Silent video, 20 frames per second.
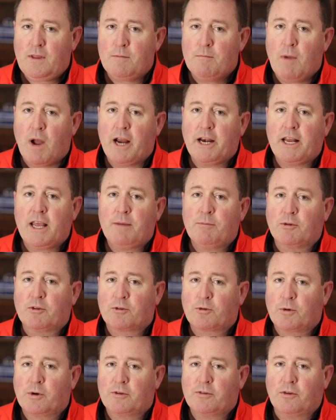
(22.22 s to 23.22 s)
My name
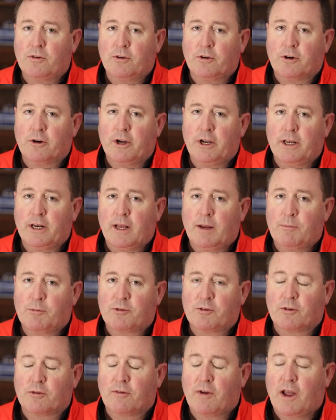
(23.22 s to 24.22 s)
is Chris O'Leary and I'm
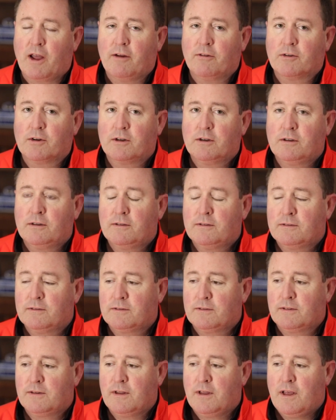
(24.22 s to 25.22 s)
a survivor.
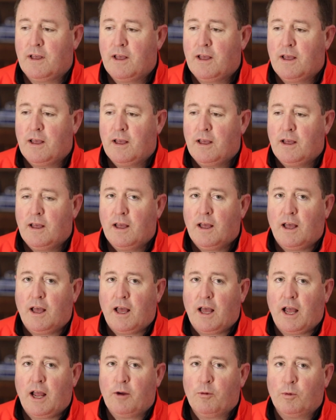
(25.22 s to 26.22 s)

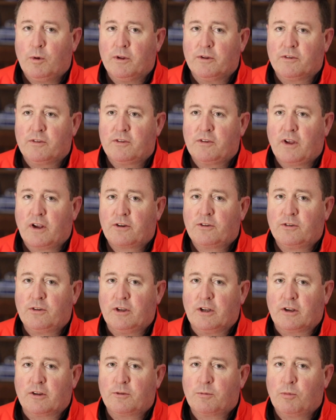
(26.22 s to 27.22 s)
I was
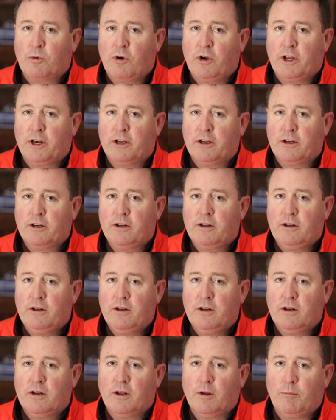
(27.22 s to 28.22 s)
sexually
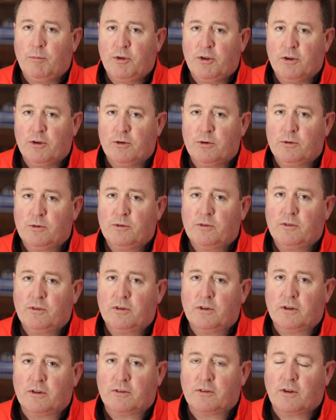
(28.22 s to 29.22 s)
exploited,
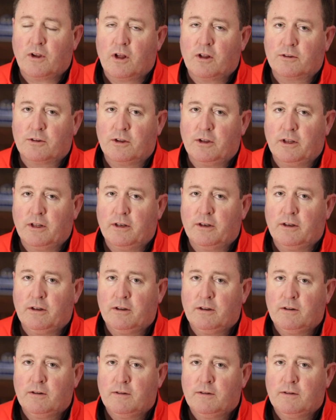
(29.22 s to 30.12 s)
abused, assaulted,